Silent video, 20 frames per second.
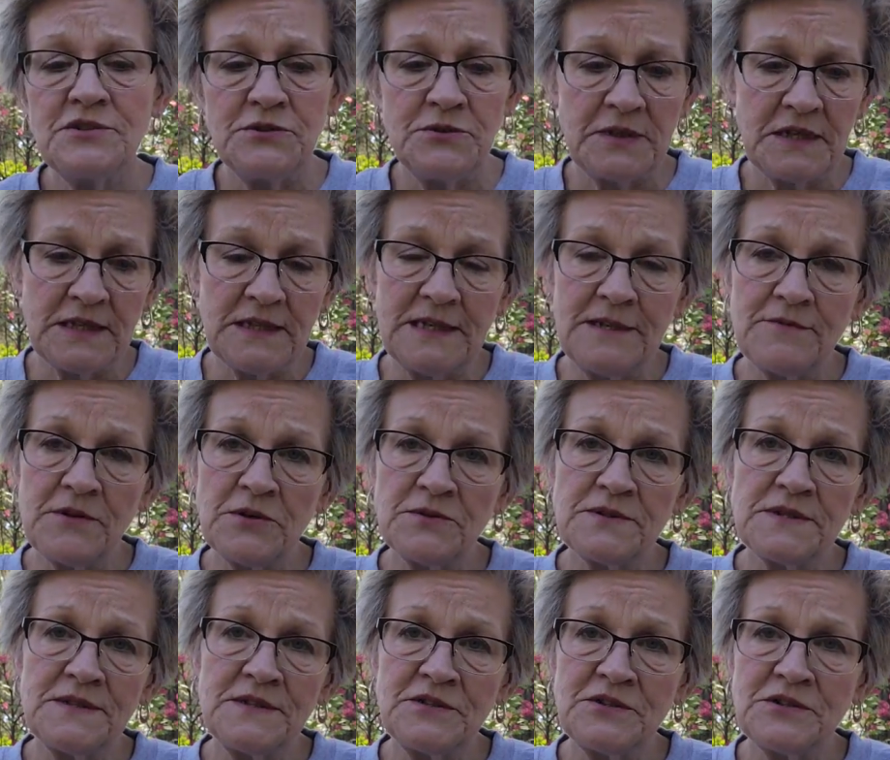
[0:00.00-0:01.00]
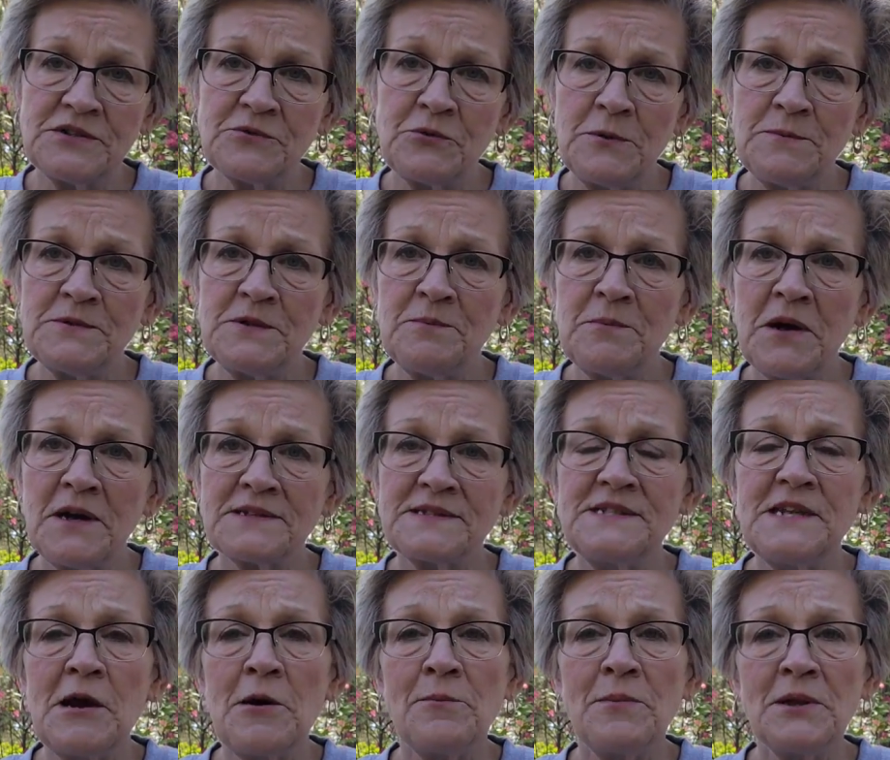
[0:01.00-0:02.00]
you can leave those in the description box
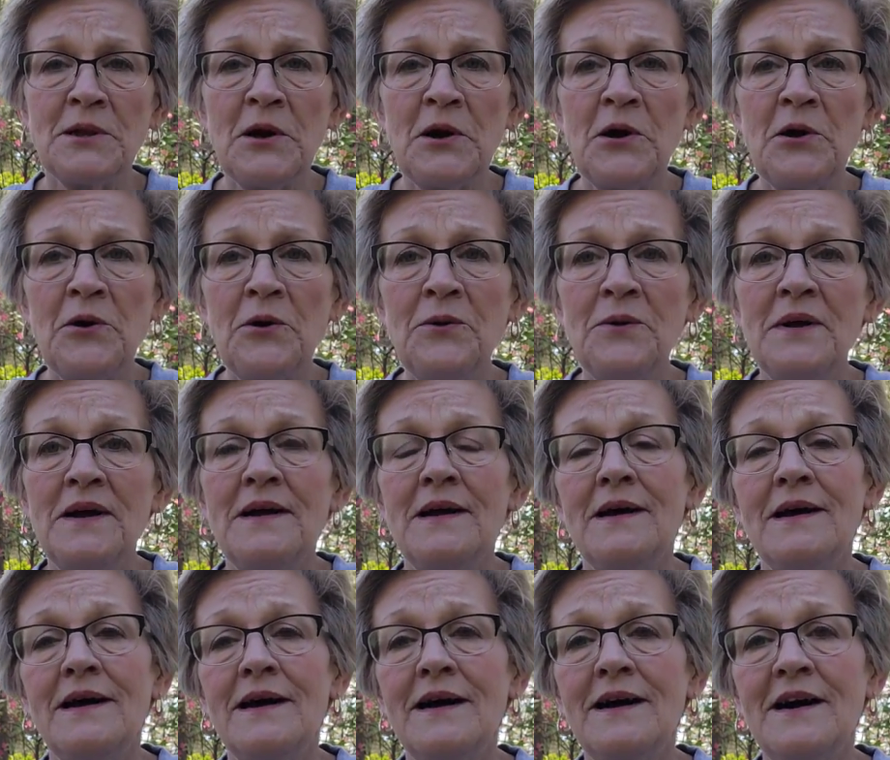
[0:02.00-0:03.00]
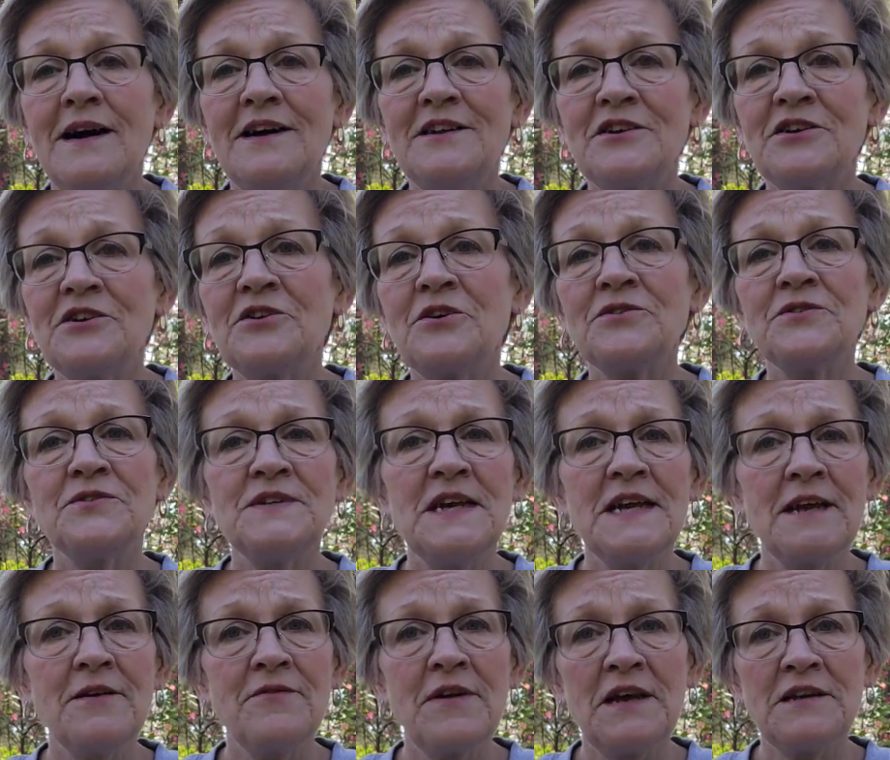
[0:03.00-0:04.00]
down below. You can also take
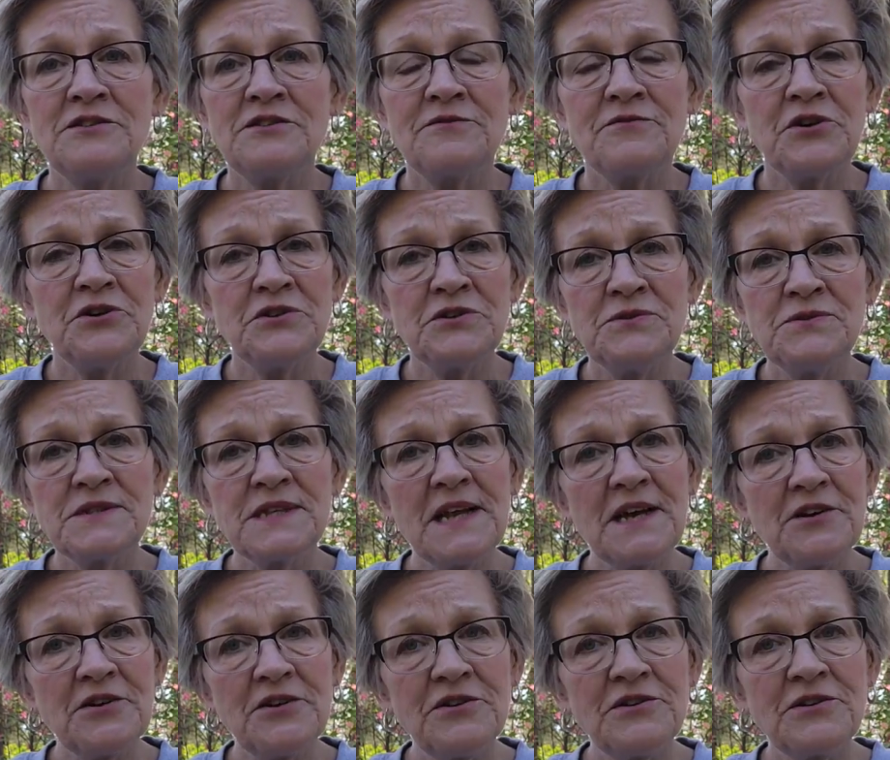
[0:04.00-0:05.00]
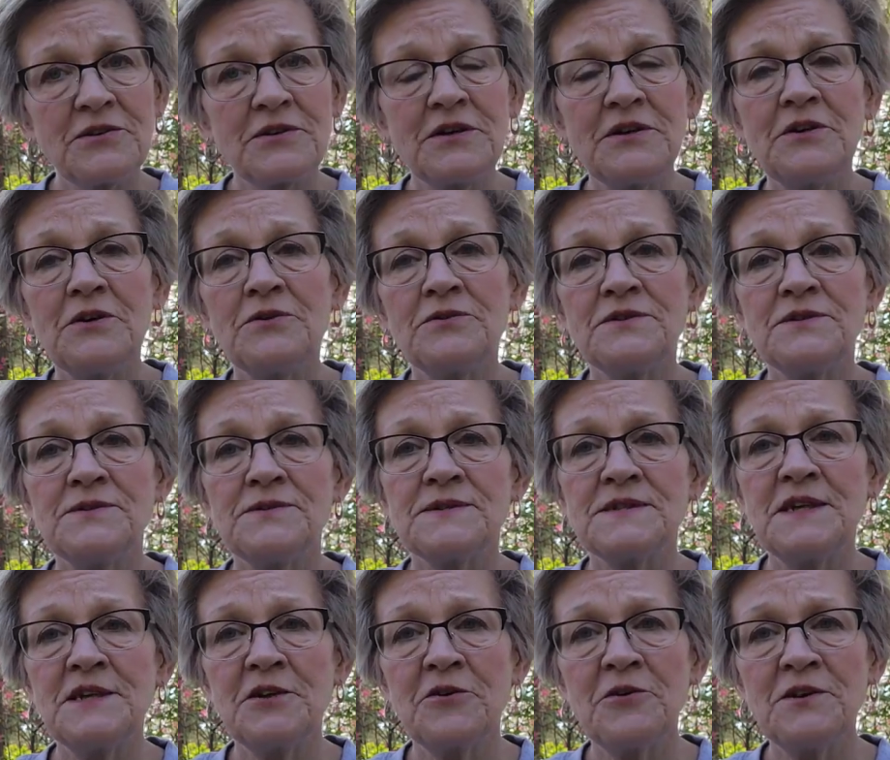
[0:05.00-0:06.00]
advantage of our newsletter. You can go to
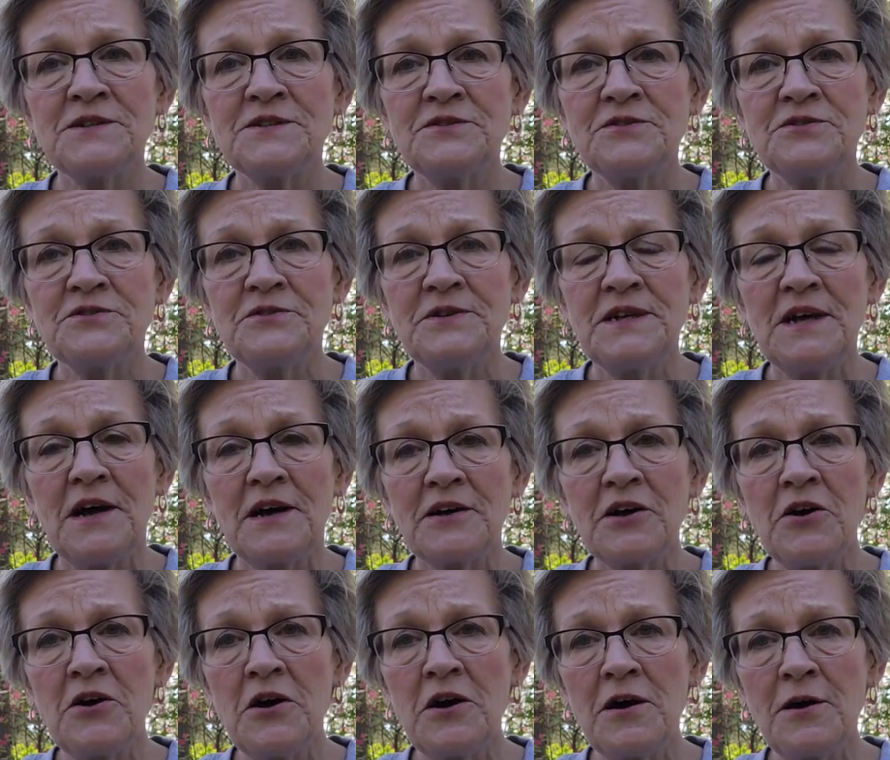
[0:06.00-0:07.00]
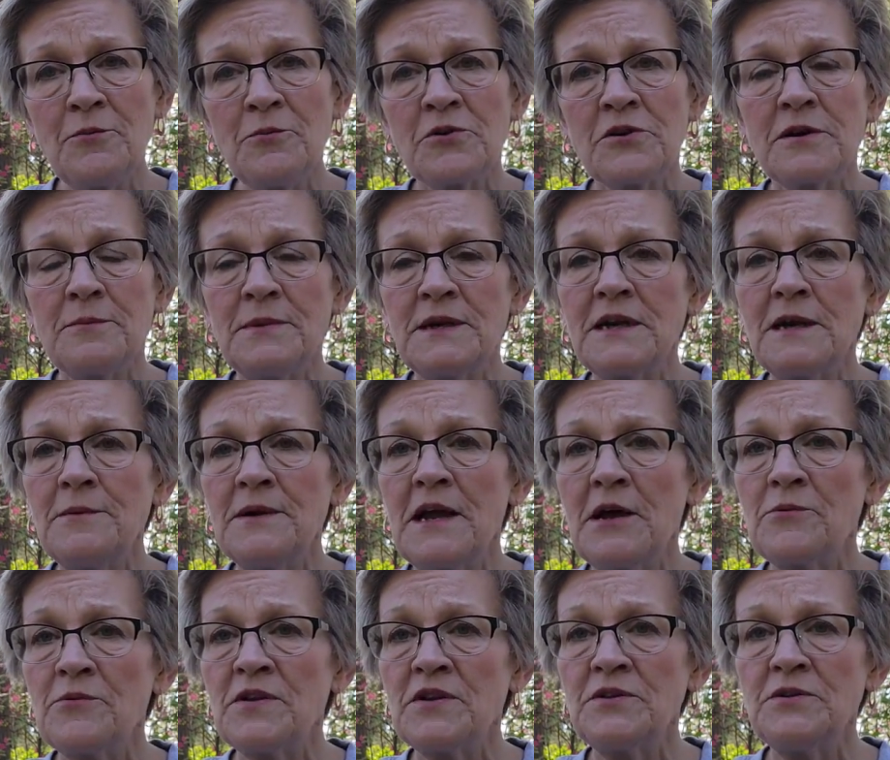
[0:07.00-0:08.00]
sunnycrestnursery.com. We're going to be coming out
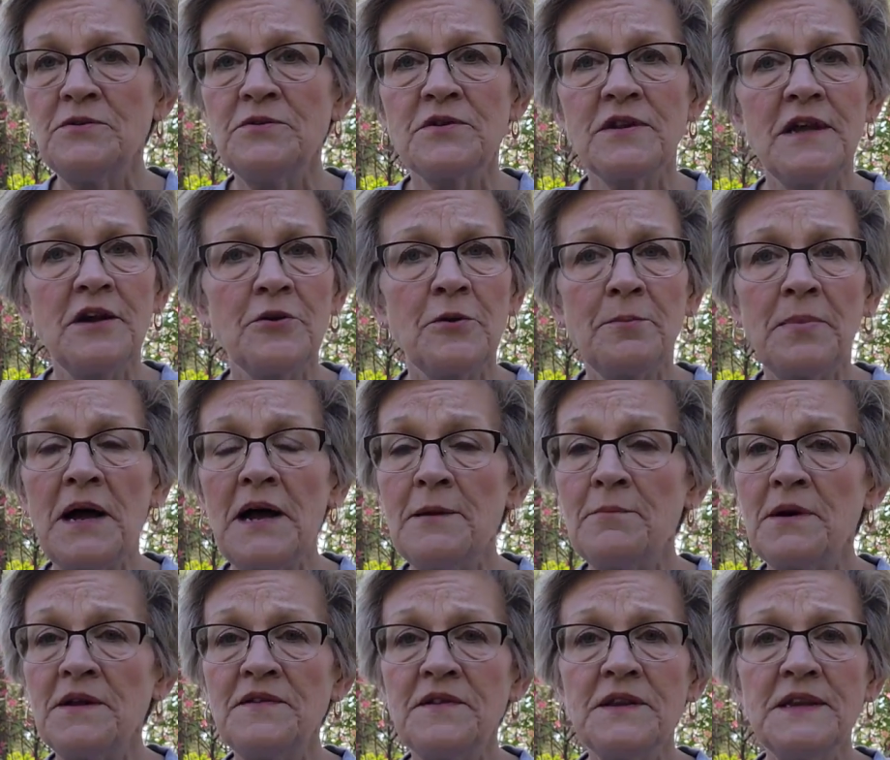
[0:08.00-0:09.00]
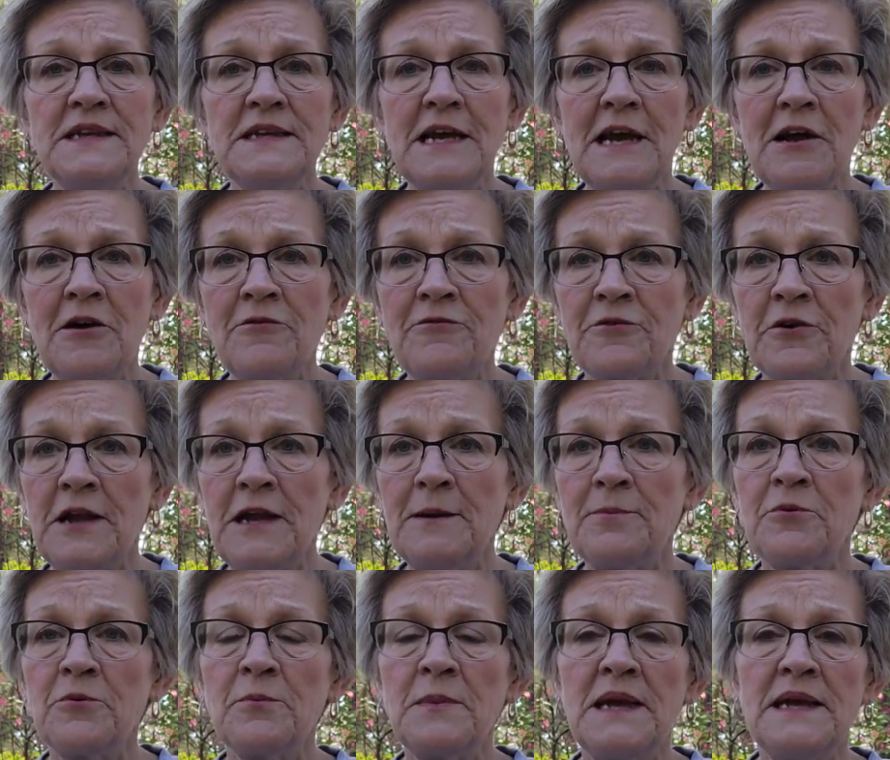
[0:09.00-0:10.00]
with a newsletter bi-monthly now for
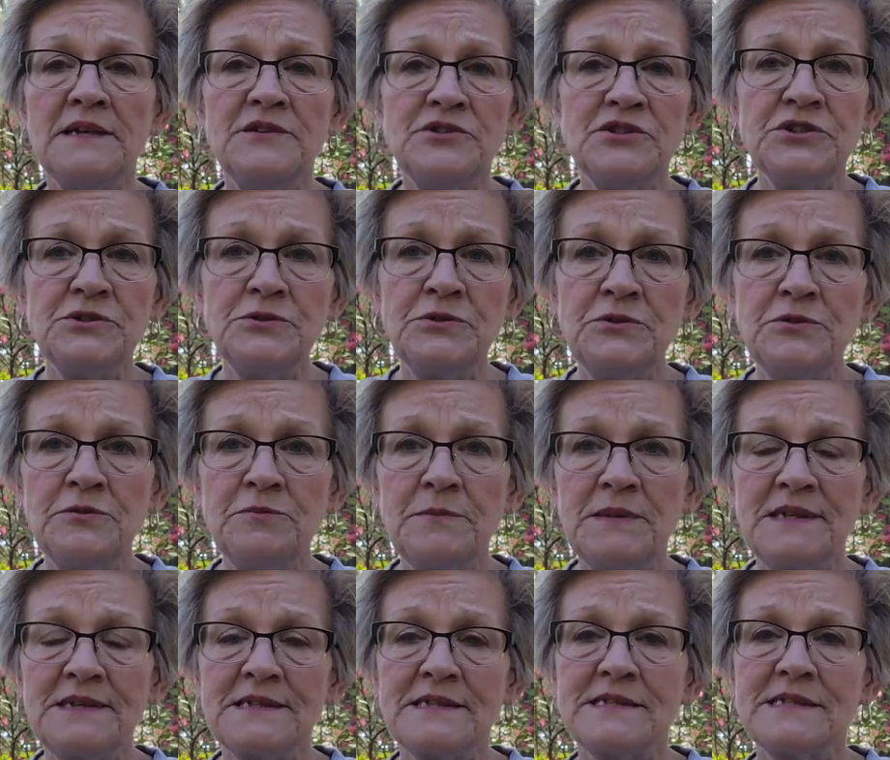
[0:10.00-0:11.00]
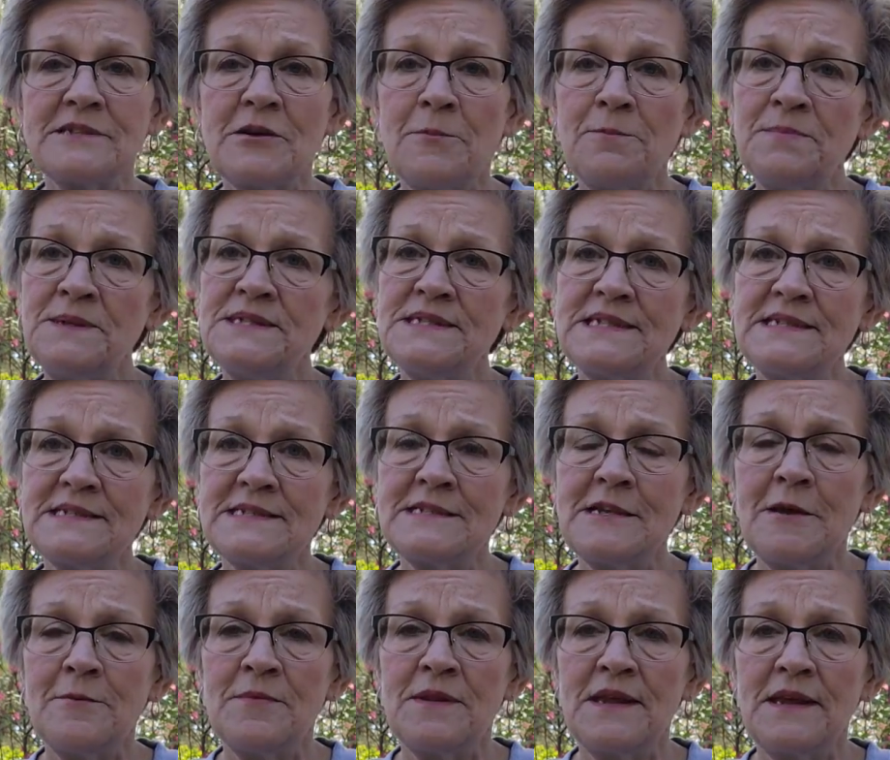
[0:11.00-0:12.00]
April, May, and June, being this is our busiest
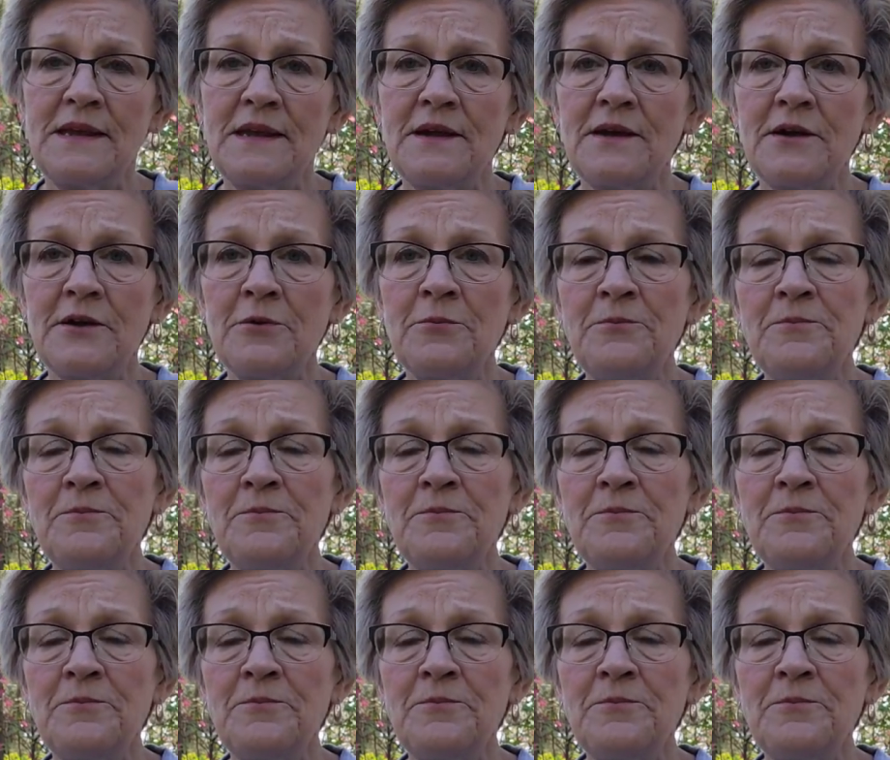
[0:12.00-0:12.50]
time of the year.